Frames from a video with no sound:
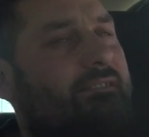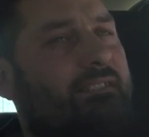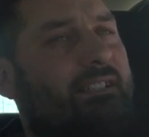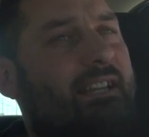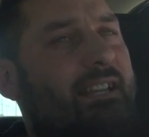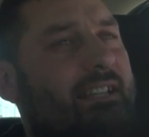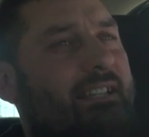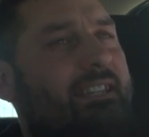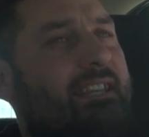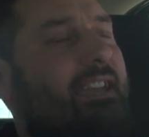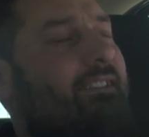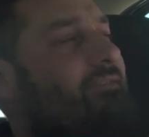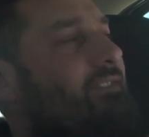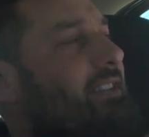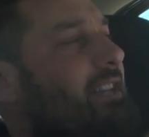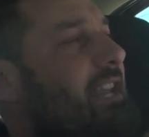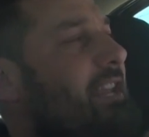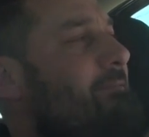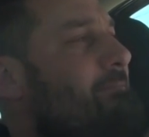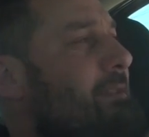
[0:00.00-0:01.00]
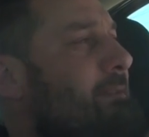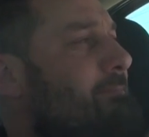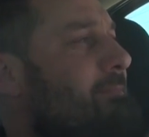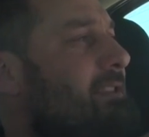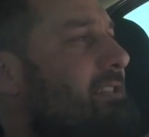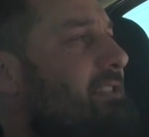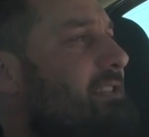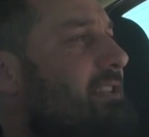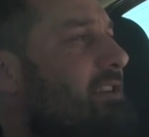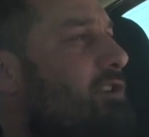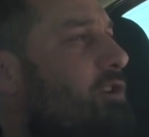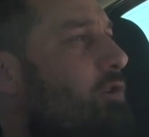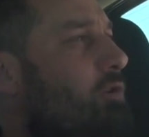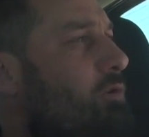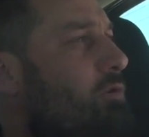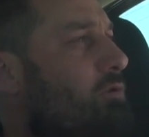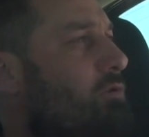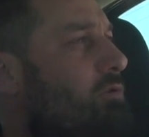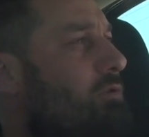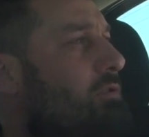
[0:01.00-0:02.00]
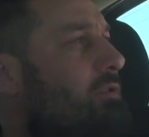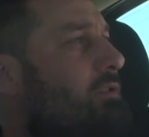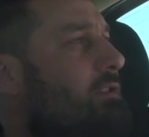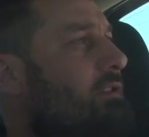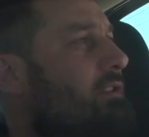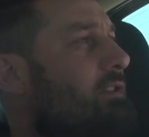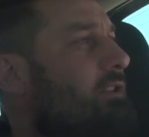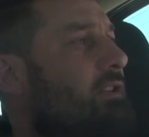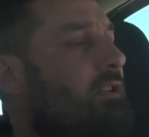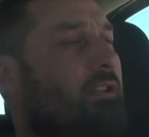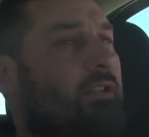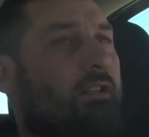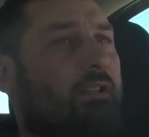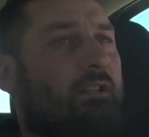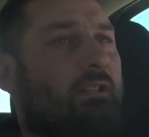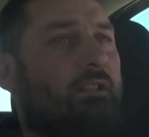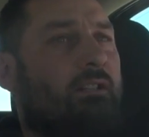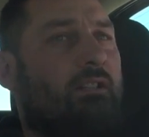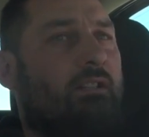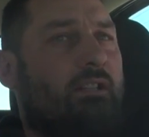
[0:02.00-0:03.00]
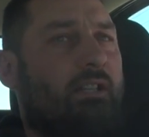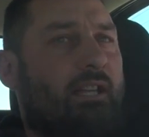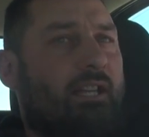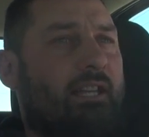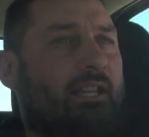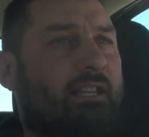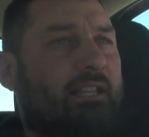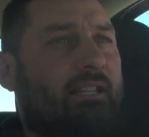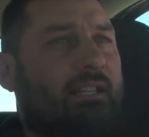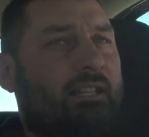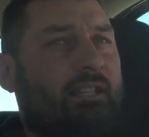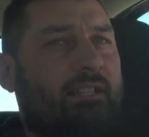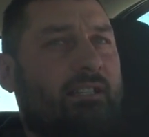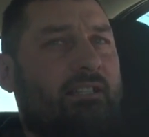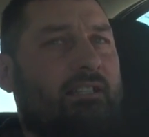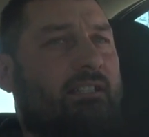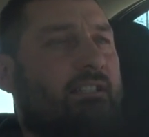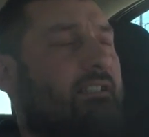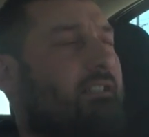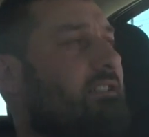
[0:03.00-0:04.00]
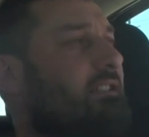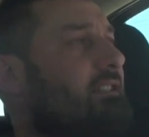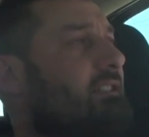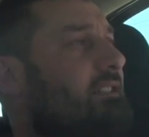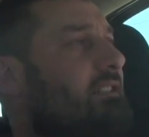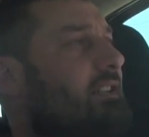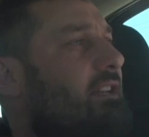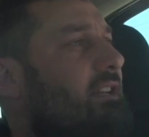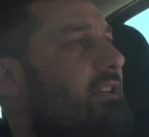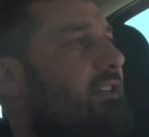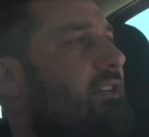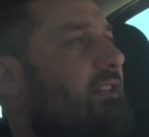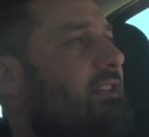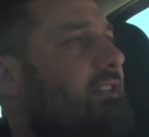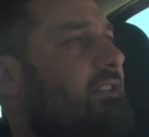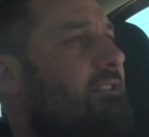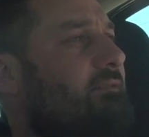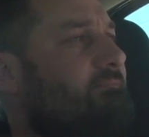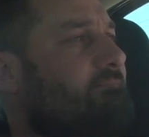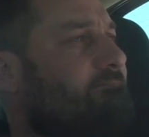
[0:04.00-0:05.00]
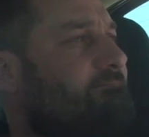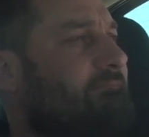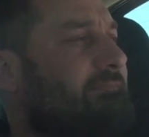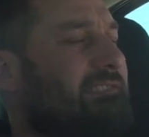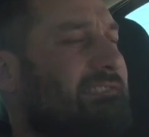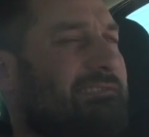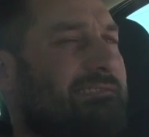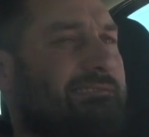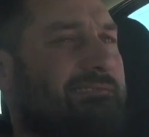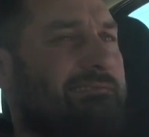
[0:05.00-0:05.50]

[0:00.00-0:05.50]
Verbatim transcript: we got Kevin, Amy, Melissa Cole, and uh,